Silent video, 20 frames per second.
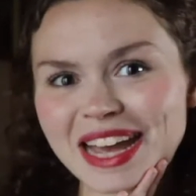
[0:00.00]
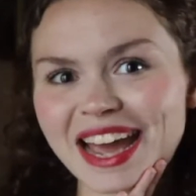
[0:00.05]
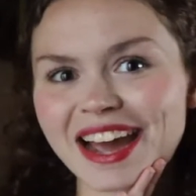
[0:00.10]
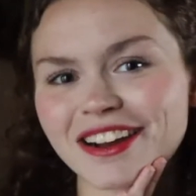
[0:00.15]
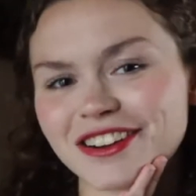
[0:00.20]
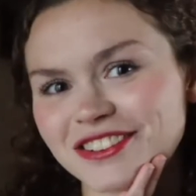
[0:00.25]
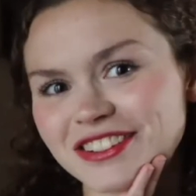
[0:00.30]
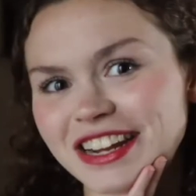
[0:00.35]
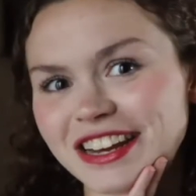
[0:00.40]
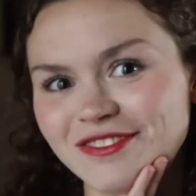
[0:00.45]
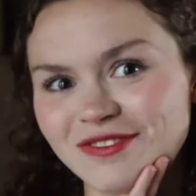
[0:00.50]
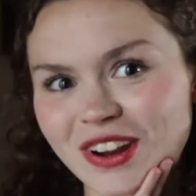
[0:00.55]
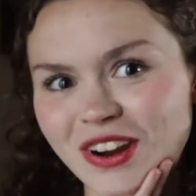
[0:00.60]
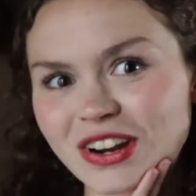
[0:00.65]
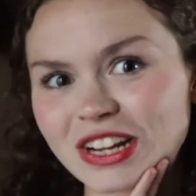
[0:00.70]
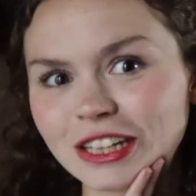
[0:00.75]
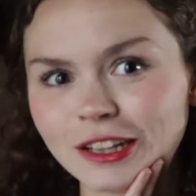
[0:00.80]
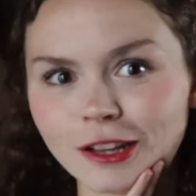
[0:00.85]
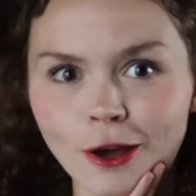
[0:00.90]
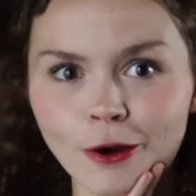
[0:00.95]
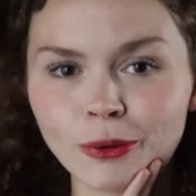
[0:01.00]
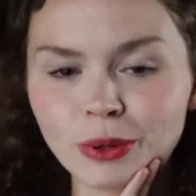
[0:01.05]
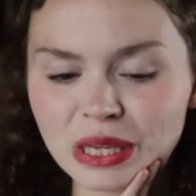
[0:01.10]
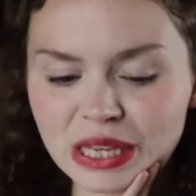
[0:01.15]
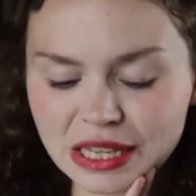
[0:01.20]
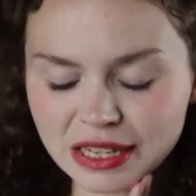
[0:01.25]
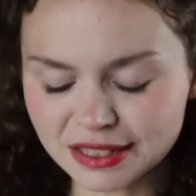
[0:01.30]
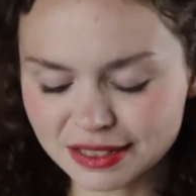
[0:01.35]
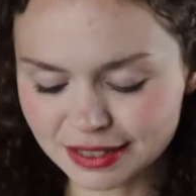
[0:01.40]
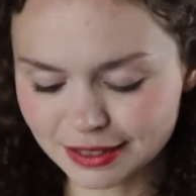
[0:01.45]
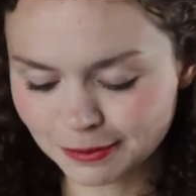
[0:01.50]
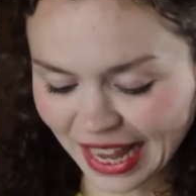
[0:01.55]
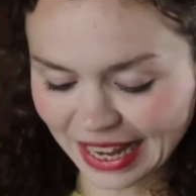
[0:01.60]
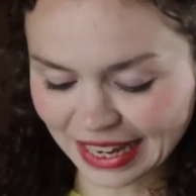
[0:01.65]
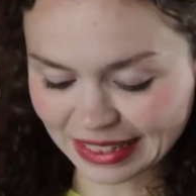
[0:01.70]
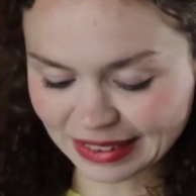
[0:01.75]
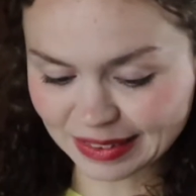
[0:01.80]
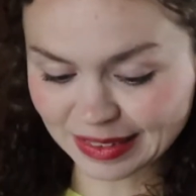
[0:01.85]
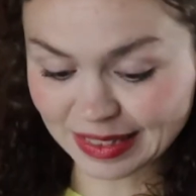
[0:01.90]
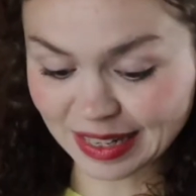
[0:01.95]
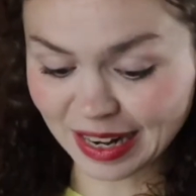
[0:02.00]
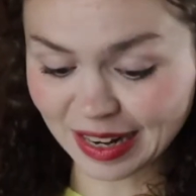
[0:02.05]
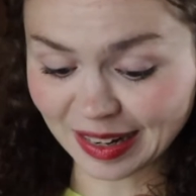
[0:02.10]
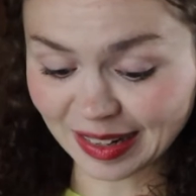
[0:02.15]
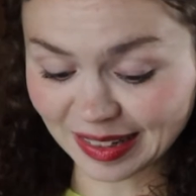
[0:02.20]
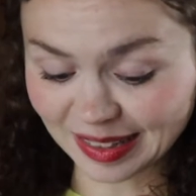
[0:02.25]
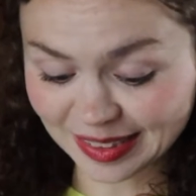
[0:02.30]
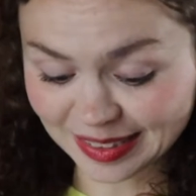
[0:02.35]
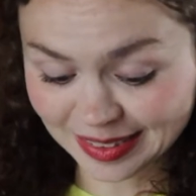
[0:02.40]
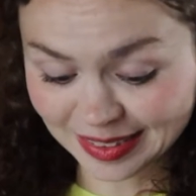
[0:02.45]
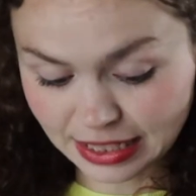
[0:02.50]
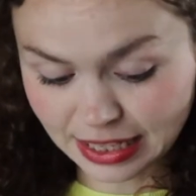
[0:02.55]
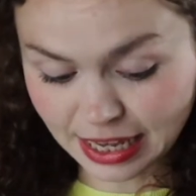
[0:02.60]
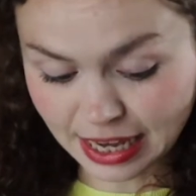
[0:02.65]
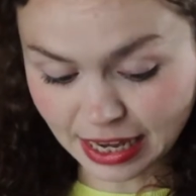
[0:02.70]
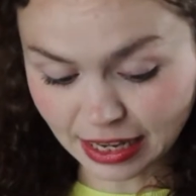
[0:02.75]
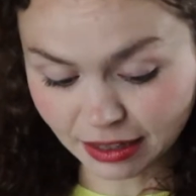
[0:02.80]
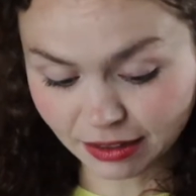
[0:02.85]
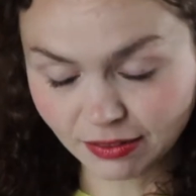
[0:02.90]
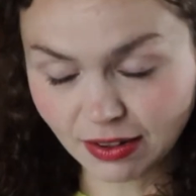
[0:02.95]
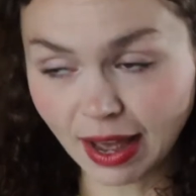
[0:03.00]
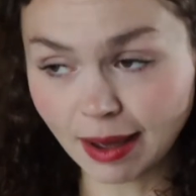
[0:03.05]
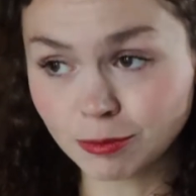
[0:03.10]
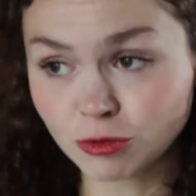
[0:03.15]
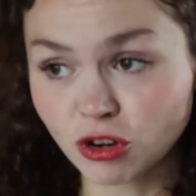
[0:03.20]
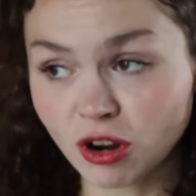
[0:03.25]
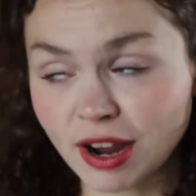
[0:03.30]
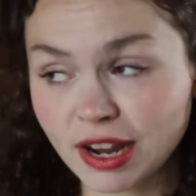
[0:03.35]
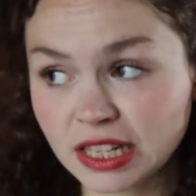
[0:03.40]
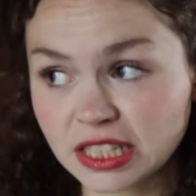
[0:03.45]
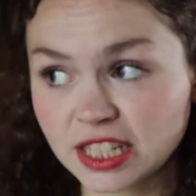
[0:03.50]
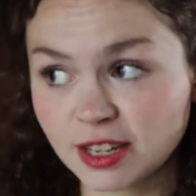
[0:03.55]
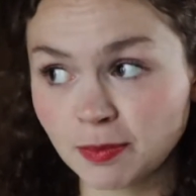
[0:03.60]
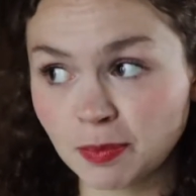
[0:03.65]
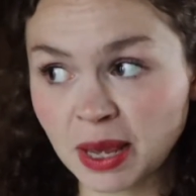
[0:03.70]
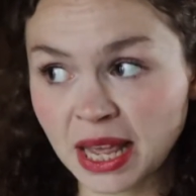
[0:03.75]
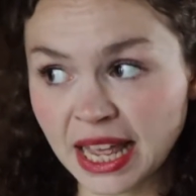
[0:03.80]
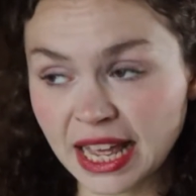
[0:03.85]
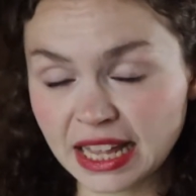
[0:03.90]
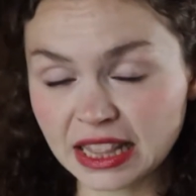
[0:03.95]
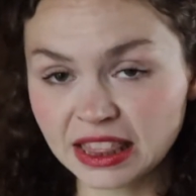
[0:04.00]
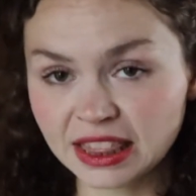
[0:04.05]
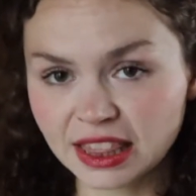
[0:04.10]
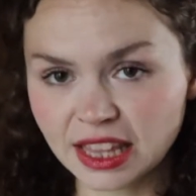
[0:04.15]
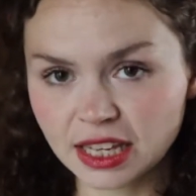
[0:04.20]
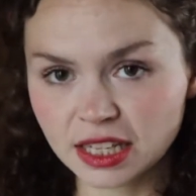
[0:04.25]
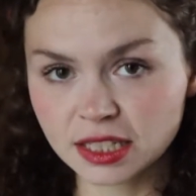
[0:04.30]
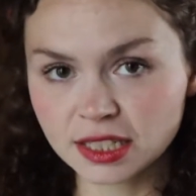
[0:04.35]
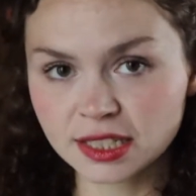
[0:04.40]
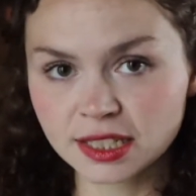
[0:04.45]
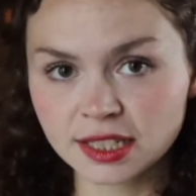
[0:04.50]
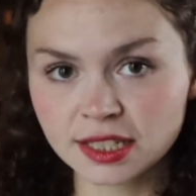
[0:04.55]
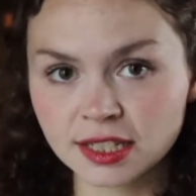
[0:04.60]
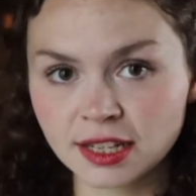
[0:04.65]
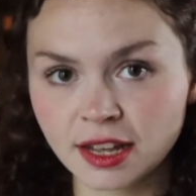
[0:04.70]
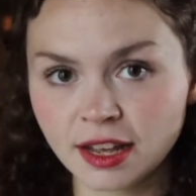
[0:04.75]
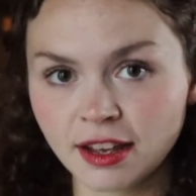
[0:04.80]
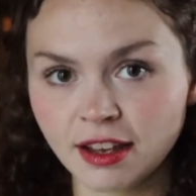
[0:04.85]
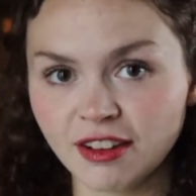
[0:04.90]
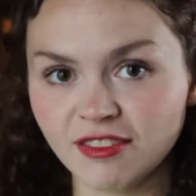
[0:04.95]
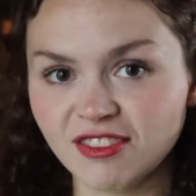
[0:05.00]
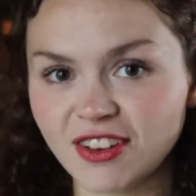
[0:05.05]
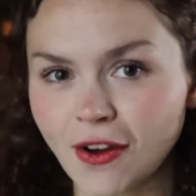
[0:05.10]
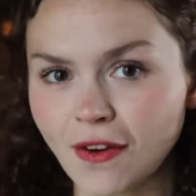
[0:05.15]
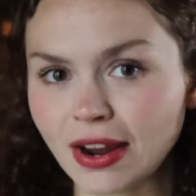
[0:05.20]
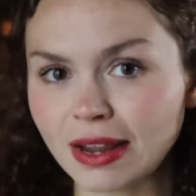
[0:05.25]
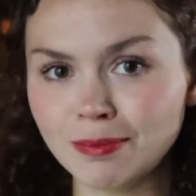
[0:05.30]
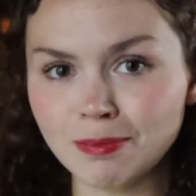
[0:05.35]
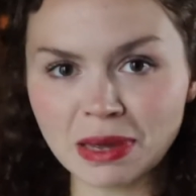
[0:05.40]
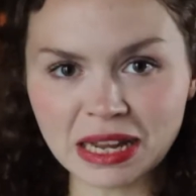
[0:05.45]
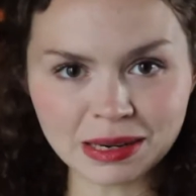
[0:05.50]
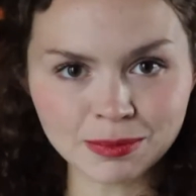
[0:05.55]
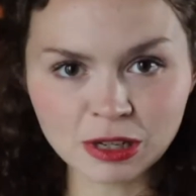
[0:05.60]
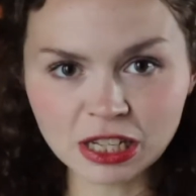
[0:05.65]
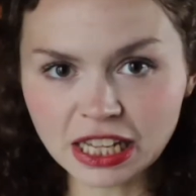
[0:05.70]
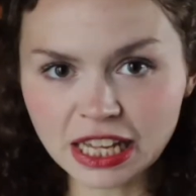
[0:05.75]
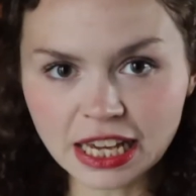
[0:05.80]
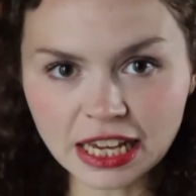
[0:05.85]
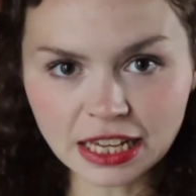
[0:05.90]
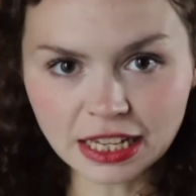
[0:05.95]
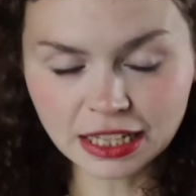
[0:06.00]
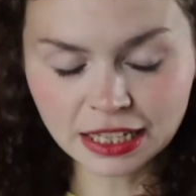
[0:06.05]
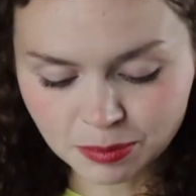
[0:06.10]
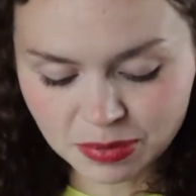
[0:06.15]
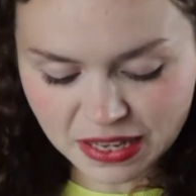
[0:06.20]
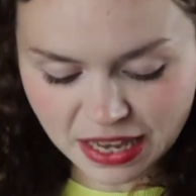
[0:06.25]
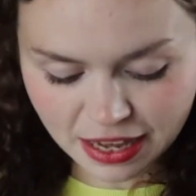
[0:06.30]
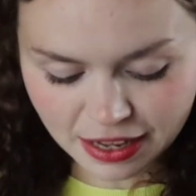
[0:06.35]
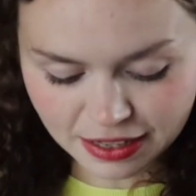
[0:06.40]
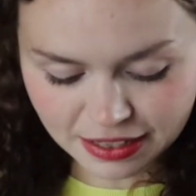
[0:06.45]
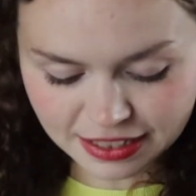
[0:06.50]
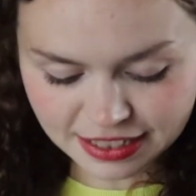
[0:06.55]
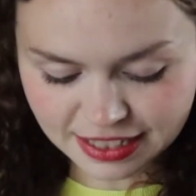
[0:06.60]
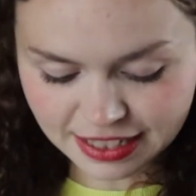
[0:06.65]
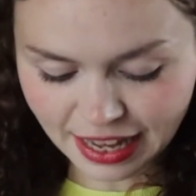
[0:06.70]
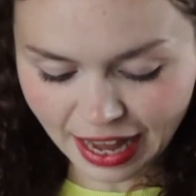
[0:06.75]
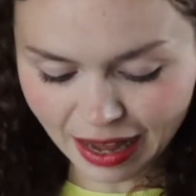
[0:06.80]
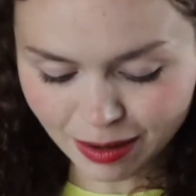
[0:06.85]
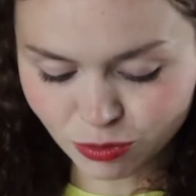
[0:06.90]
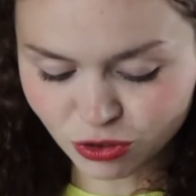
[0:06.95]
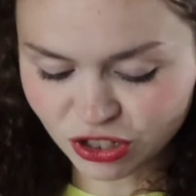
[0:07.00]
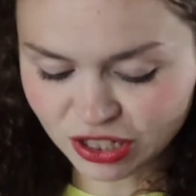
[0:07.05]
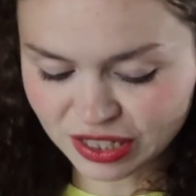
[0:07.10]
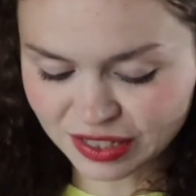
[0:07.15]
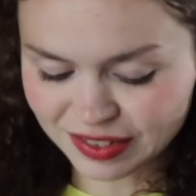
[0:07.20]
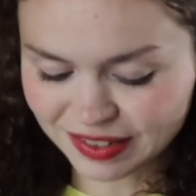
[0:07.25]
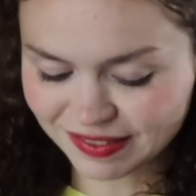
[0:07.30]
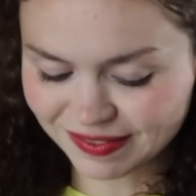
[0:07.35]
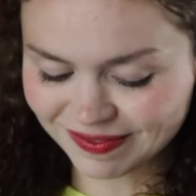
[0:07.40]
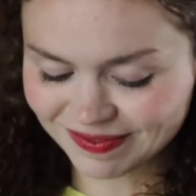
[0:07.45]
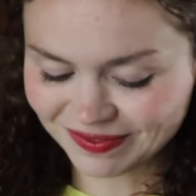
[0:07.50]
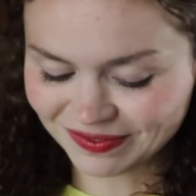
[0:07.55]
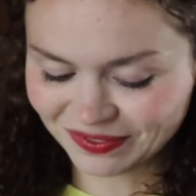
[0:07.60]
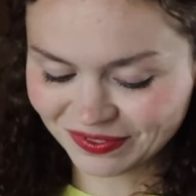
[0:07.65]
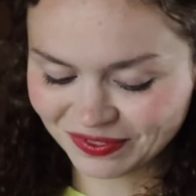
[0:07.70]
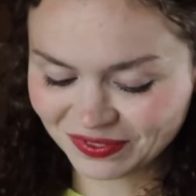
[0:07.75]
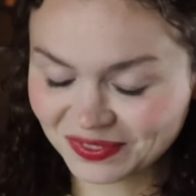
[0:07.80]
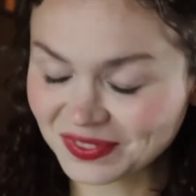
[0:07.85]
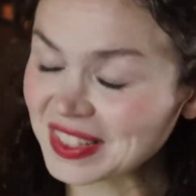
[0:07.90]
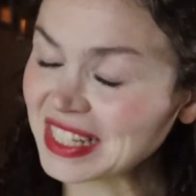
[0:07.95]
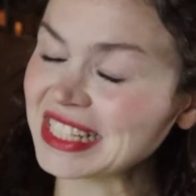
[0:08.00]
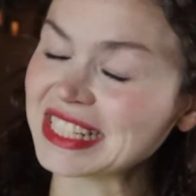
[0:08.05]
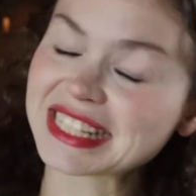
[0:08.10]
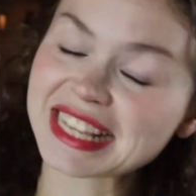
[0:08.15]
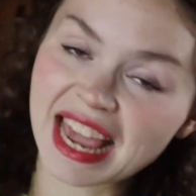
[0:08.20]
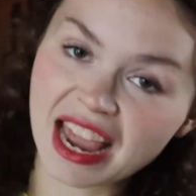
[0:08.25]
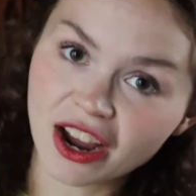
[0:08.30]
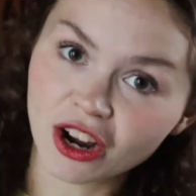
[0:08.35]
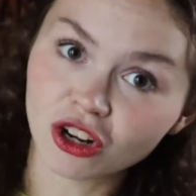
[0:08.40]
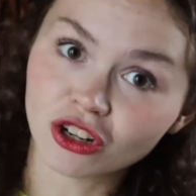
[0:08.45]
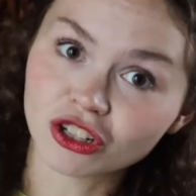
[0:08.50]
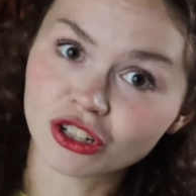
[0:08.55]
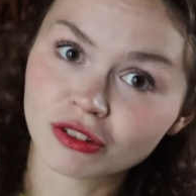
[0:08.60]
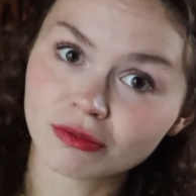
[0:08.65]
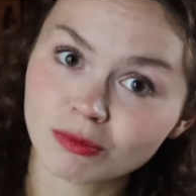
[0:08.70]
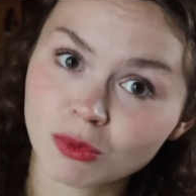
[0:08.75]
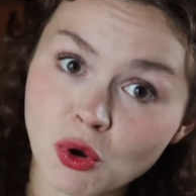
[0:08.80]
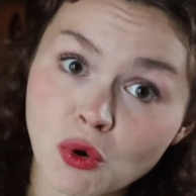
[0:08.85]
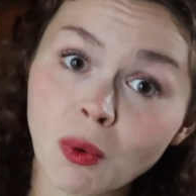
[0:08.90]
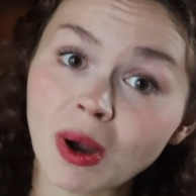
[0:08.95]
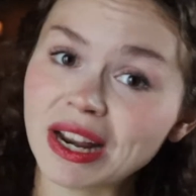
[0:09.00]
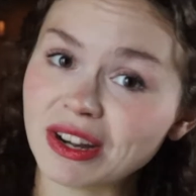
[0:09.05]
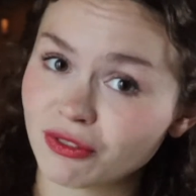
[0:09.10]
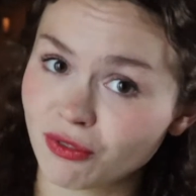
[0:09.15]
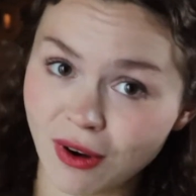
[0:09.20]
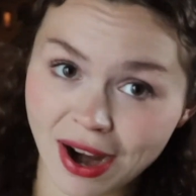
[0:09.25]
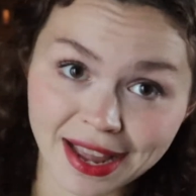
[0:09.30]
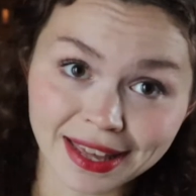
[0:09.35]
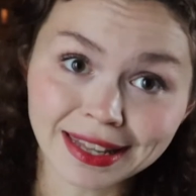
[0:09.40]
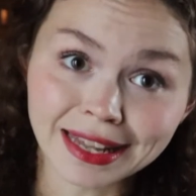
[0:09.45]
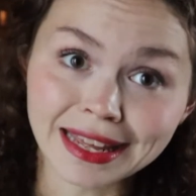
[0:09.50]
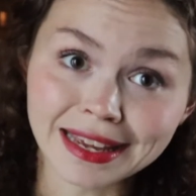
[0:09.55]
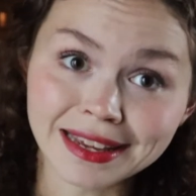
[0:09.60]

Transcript: iron on very low heat, and yeah. I'm trying to pin this very minimally because I'm just scared, quite frankly.